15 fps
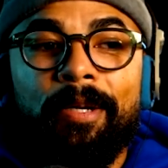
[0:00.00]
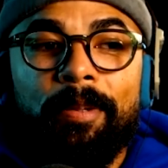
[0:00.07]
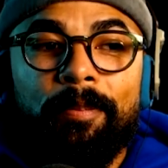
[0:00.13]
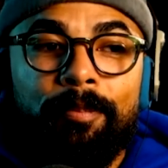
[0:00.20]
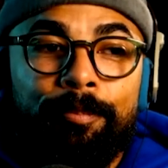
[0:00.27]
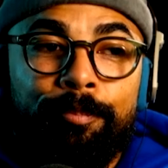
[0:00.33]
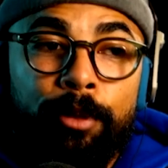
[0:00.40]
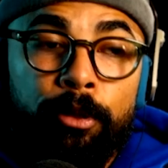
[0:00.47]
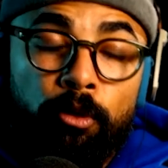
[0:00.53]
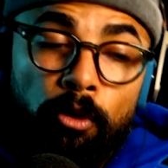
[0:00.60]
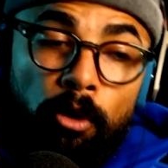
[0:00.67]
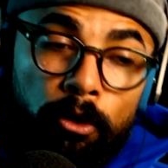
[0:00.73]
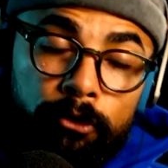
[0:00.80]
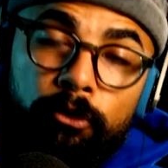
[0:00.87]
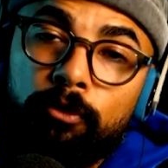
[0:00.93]
But
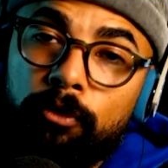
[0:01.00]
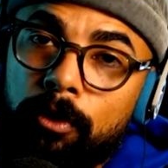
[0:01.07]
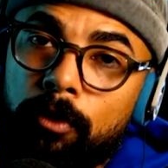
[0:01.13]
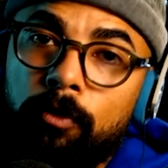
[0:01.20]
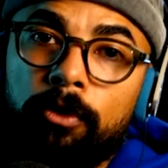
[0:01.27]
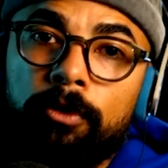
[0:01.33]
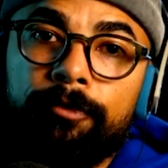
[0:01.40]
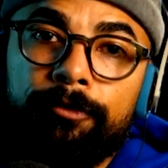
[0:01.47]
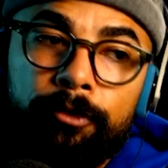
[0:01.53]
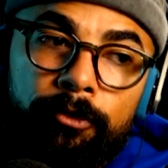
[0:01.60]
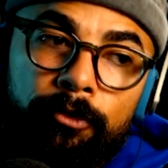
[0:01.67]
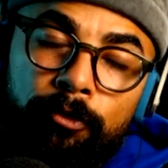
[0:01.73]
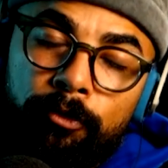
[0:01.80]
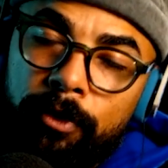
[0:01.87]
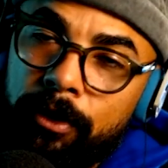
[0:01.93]
also through their worldviews,
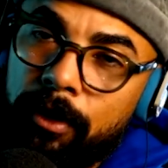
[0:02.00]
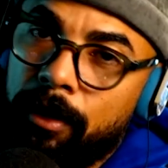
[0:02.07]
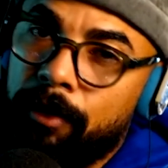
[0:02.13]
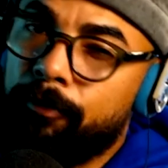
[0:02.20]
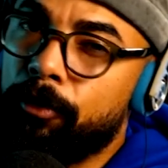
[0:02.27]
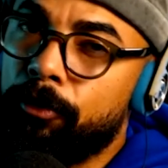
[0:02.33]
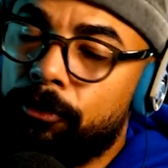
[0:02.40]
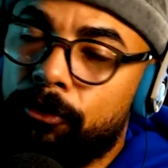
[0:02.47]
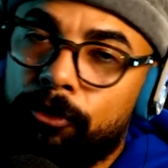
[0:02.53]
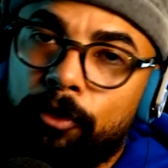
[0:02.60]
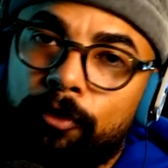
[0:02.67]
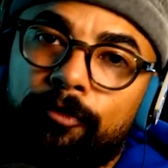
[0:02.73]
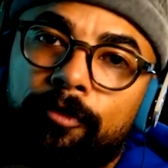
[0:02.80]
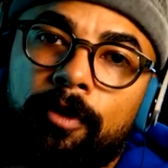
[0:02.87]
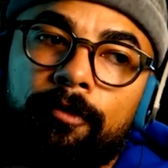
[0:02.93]
through these kind of
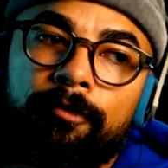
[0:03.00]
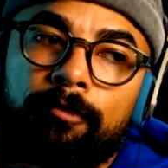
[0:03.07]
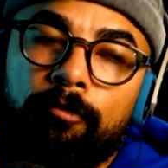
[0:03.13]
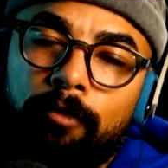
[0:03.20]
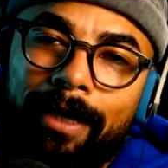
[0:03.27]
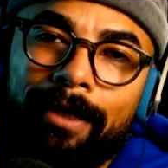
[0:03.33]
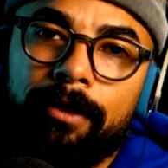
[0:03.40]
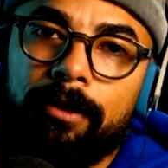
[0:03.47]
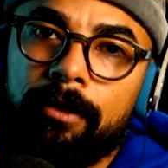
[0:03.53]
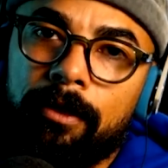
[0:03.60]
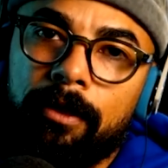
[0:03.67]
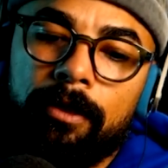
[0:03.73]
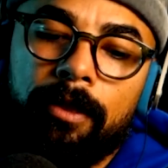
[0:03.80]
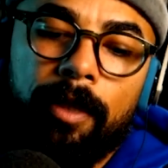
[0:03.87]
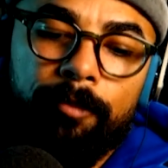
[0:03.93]
conservative, rightist
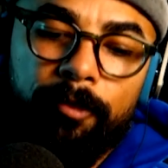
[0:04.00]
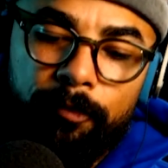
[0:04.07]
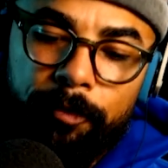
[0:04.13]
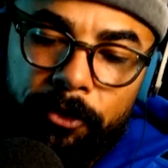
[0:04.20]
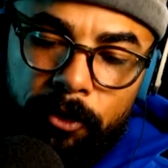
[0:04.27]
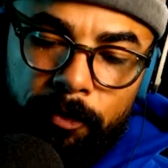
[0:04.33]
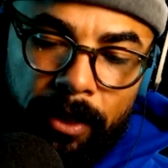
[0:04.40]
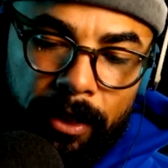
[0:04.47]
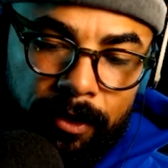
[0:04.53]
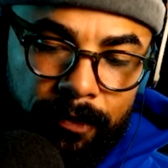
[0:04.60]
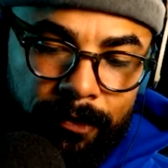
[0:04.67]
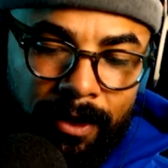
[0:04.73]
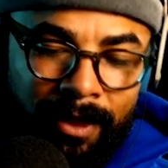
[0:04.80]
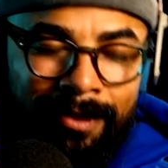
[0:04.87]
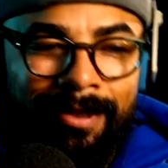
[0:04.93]
type of
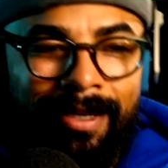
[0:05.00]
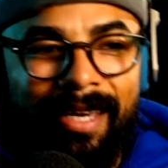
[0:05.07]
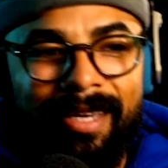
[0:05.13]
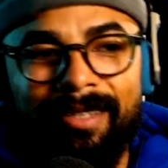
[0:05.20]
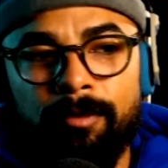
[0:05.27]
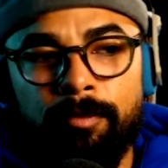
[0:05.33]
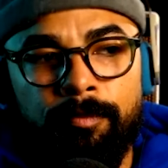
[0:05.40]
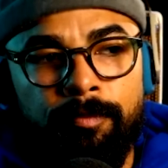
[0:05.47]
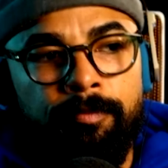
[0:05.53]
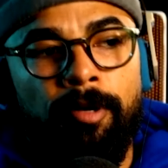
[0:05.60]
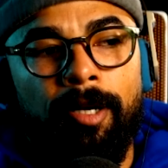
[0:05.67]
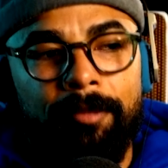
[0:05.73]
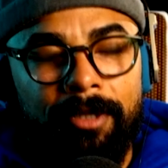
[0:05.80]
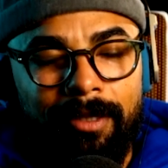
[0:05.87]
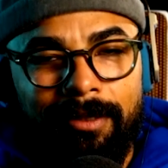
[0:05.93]
perspectives. And Ye is
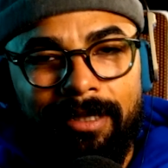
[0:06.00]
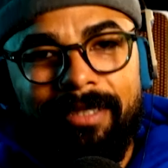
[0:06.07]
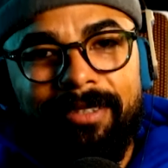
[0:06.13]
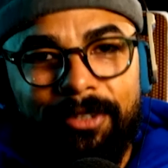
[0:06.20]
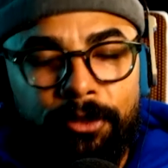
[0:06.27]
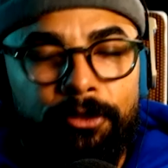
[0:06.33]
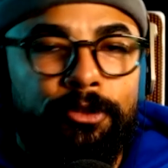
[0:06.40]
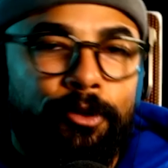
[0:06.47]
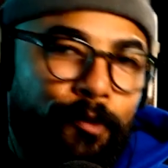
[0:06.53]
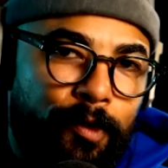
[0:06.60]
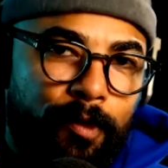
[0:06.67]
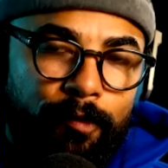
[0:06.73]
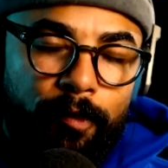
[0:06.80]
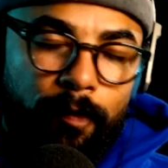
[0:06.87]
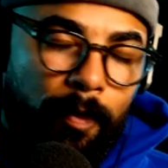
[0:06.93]
probably the least
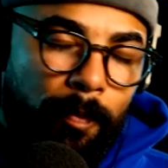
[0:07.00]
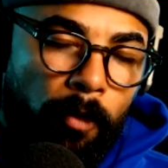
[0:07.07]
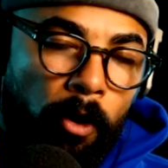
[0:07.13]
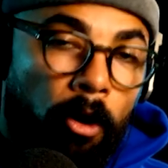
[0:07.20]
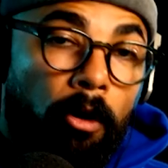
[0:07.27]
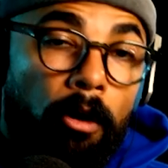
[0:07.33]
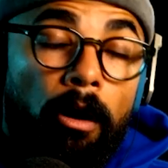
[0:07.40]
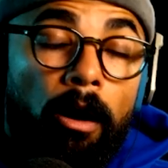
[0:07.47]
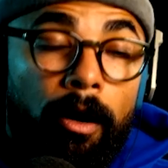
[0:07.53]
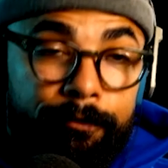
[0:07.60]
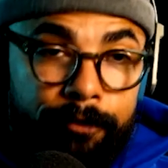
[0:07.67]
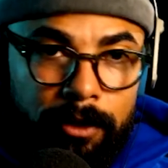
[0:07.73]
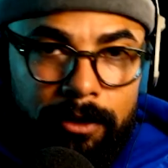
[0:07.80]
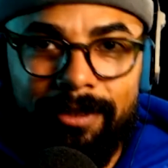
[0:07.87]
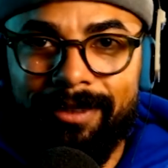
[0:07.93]
conservative of them all,
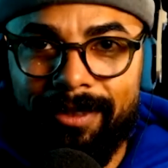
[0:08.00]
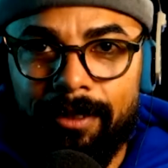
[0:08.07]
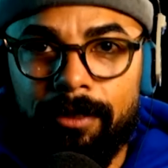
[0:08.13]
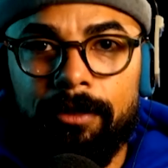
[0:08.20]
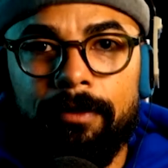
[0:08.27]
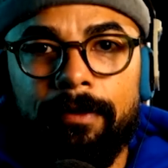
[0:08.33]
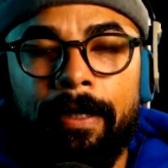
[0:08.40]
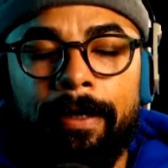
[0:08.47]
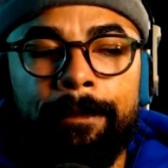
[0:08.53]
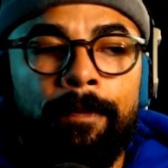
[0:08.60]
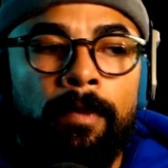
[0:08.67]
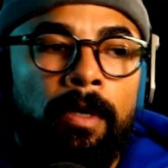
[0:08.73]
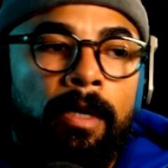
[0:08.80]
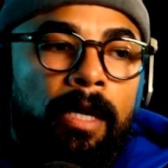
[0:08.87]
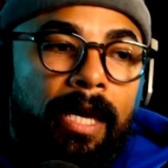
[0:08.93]
obviously, right?
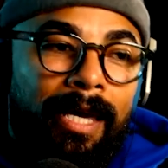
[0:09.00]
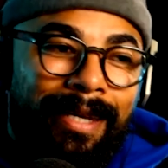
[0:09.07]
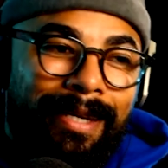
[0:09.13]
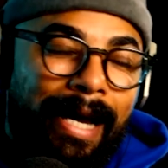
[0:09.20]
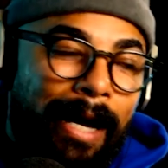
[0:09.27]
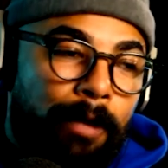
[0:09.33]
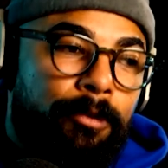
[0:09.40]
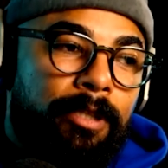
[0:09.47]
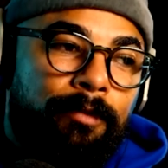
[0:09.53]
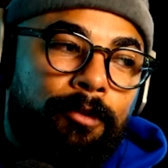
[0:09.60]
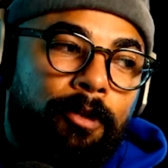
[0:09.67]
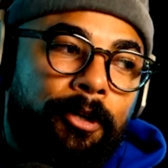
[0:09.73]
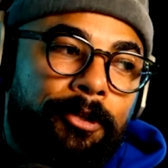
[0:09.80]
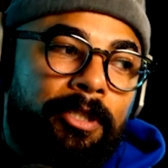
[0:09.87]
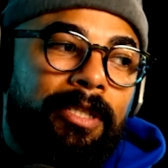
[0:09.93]
And I would even
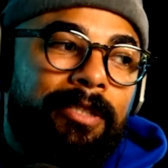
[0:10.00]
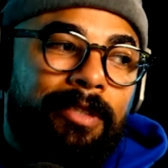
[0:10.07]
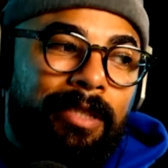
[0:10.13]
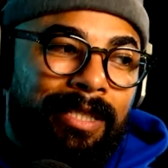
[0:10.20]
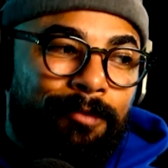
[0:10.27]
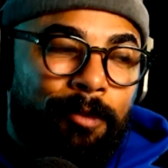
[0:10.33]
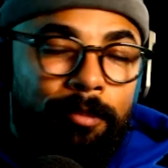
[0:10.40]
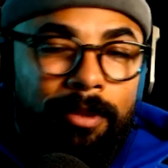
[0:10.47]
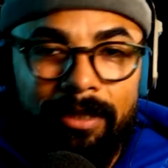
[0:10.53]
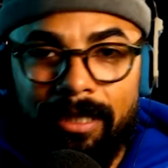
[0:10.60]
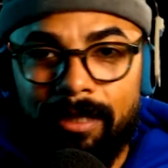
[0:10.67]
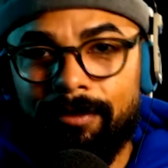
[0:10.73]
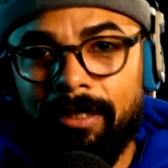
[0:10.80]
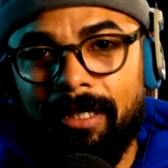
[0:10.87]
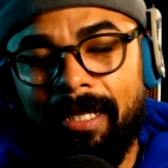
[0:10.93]
argue he doesn't even
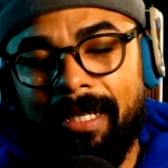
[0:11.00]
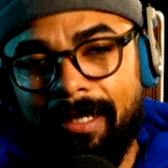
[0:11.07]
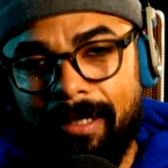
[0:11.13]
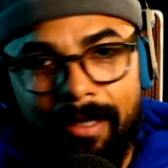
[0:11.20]
believe in a lot of